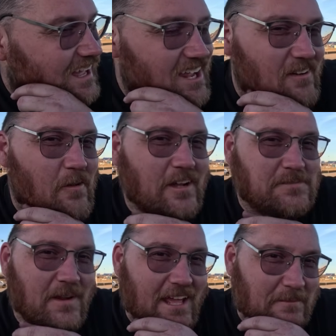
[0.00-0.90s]
I don't know if I want
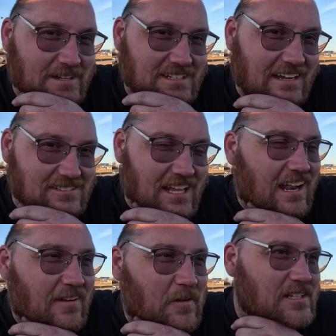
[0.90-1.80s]
to spray that much nitrous. I
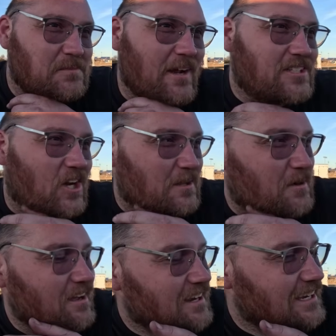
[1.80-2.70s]
don't know if I want to spray Charlie
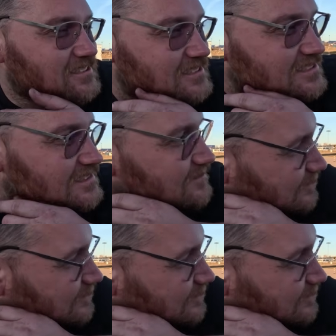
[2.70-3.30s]
Brown nitrous.